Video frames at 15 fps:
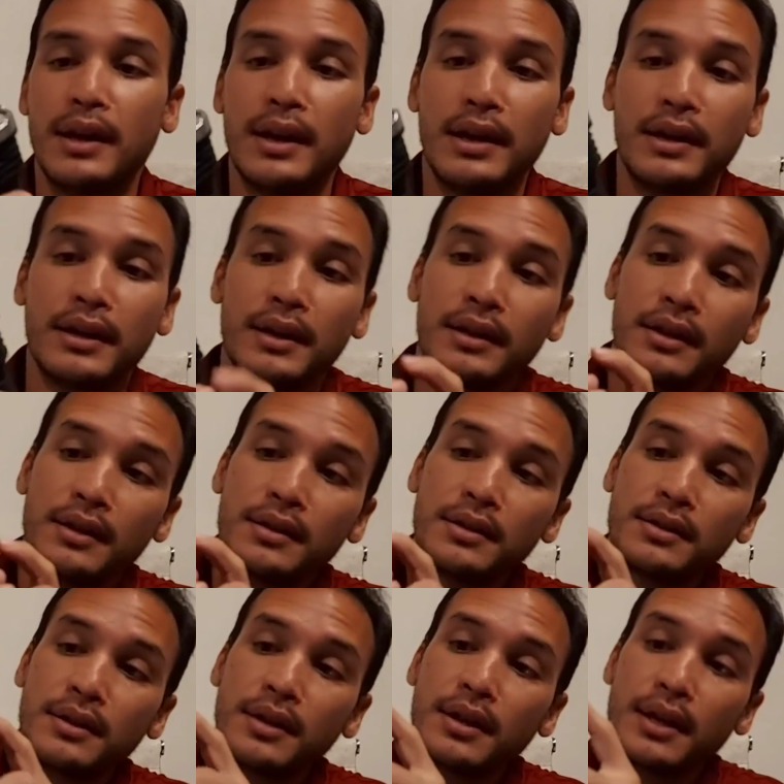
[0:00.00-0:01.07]
And then this
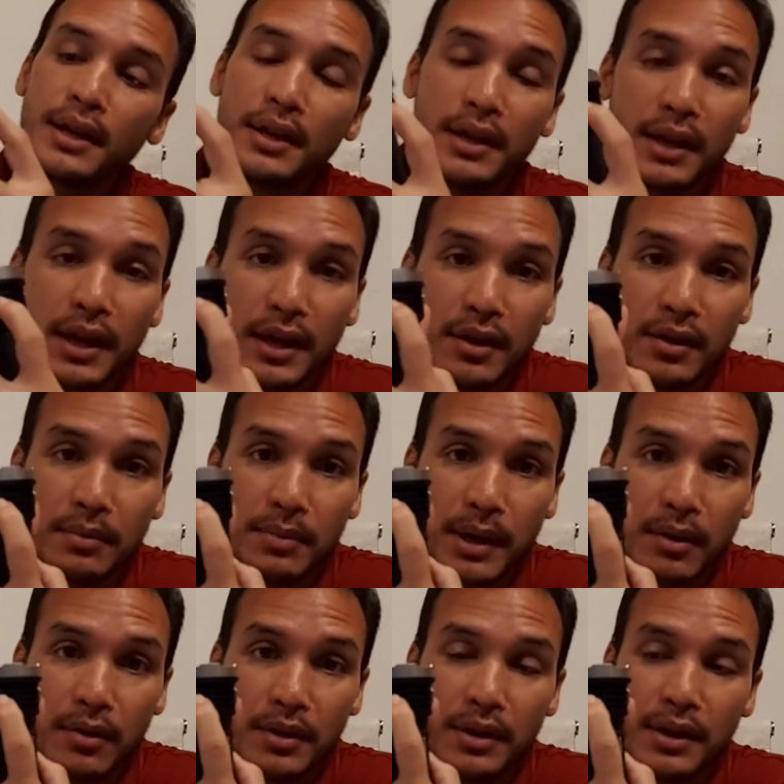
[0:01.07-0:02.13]
is the indicator, the
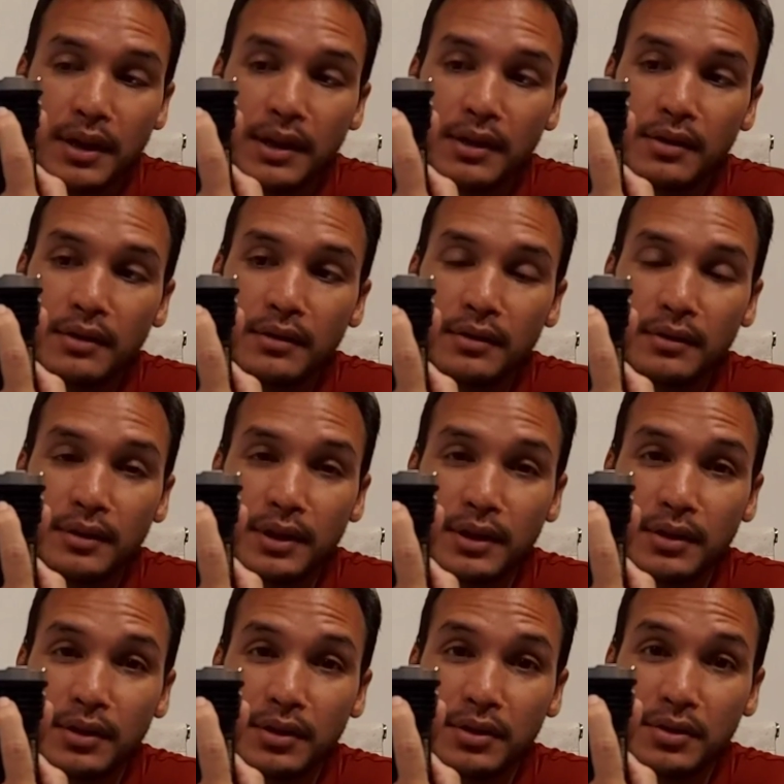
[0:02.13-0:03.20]
power indicator.
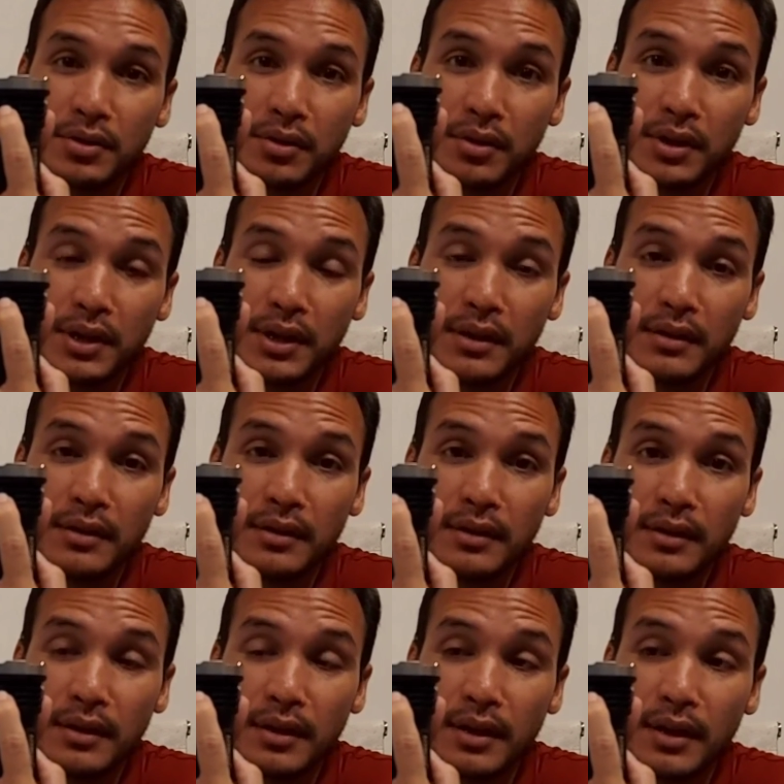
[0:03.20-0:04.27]
It turns green
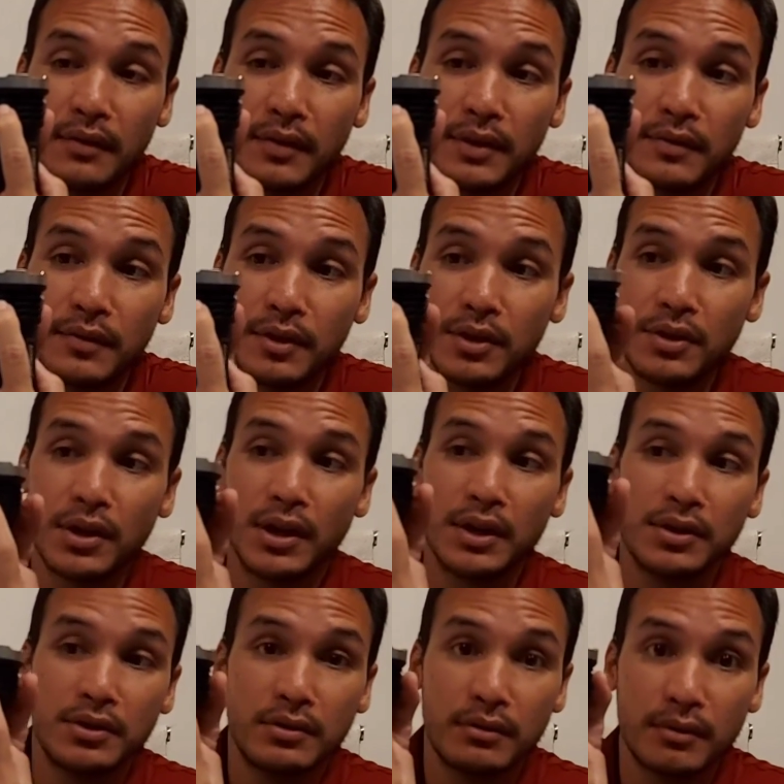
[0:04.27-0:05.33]
if it's fully
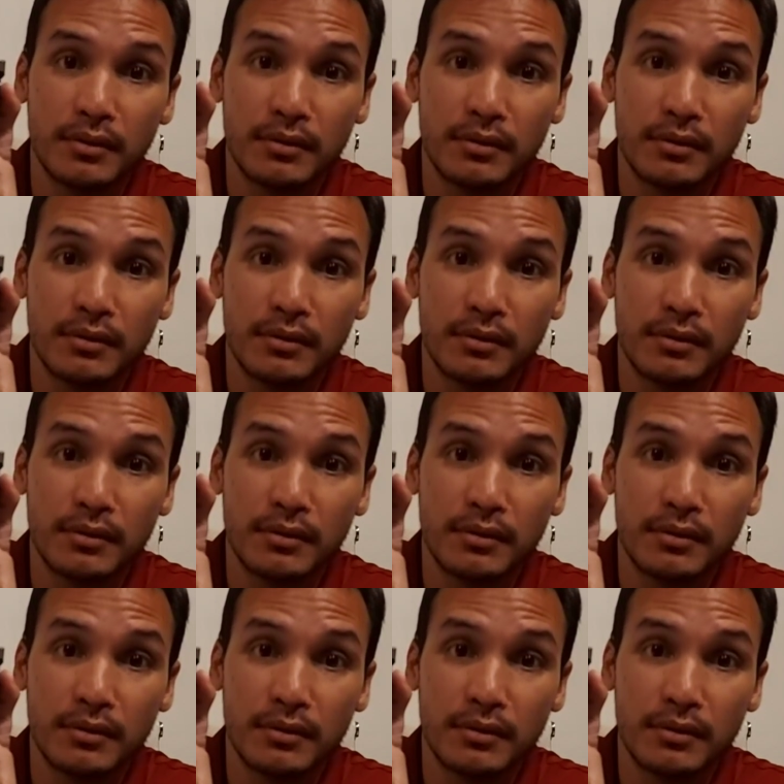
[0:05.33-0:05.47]
charged,